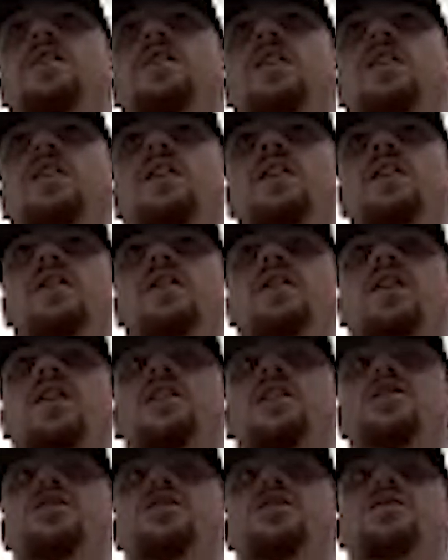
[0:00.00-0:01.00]
a
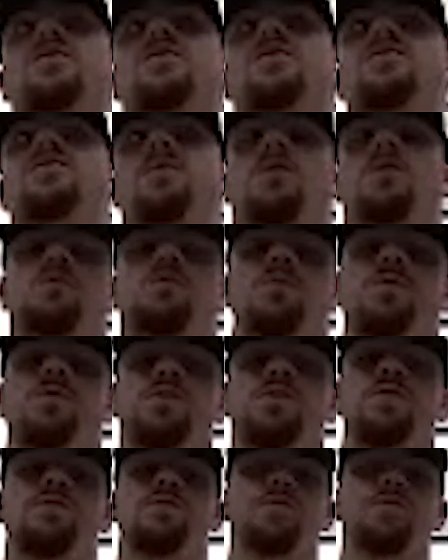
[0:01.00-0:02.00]
good
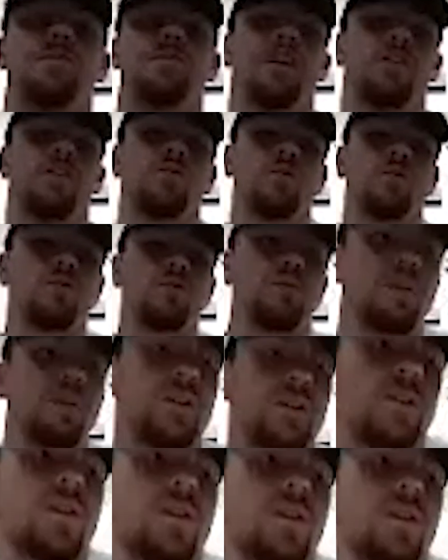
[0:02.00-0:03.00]
spokesperson for that group.
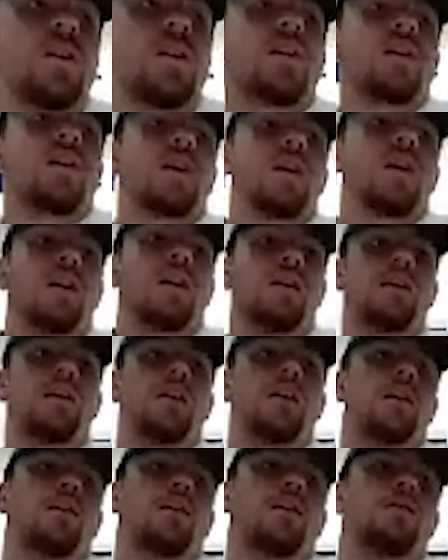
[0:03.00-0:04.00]
And you
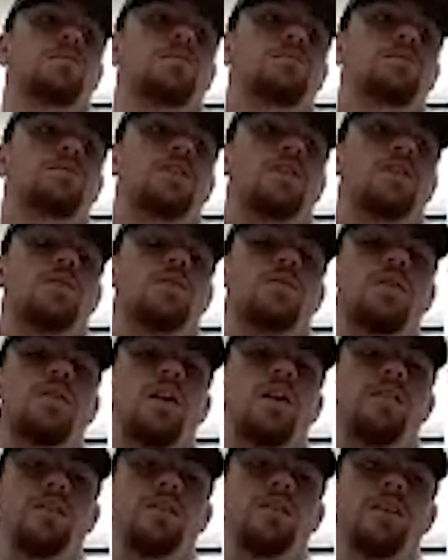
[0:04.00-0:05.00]
know,
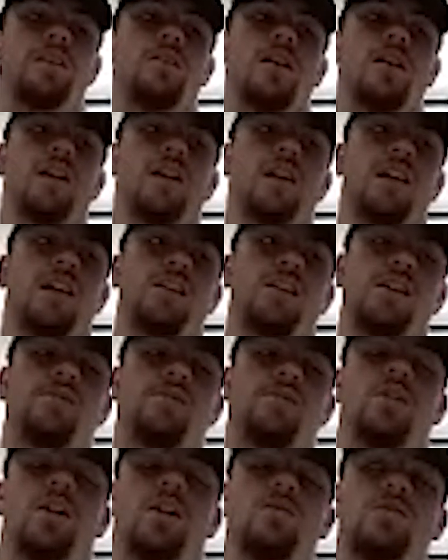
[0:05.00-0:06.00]
I think that a lot of guys have a
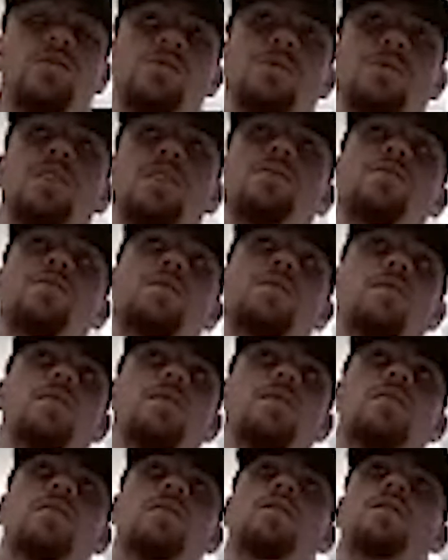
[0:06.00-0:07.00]
lot of respect for
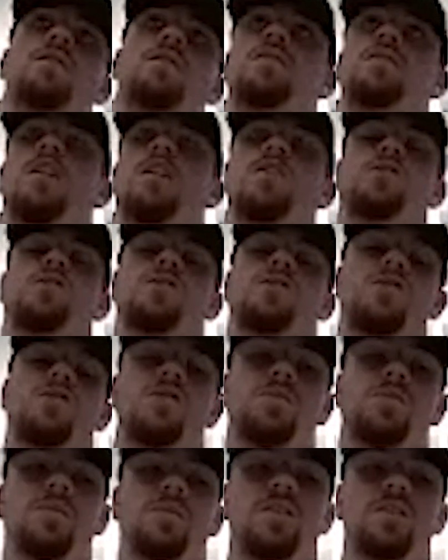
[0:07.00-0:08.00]
Lutz
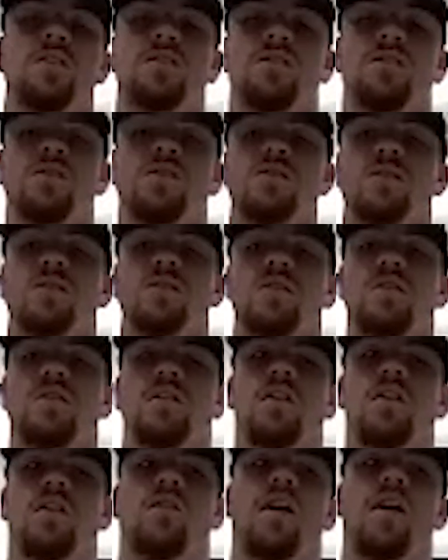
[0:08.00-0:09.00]
just because
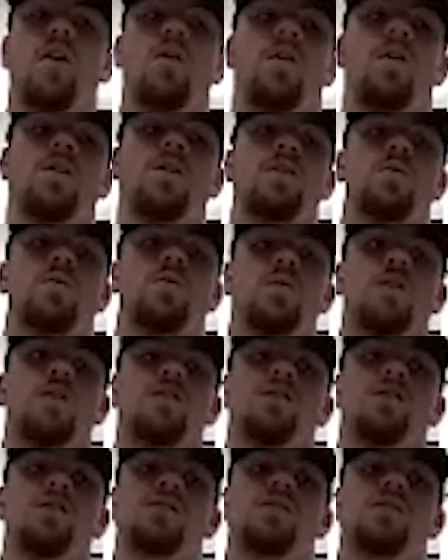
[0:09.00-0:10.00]
of how hard he
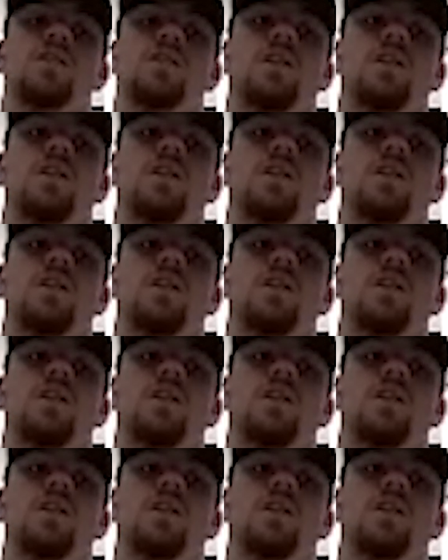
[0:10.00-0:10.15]
works.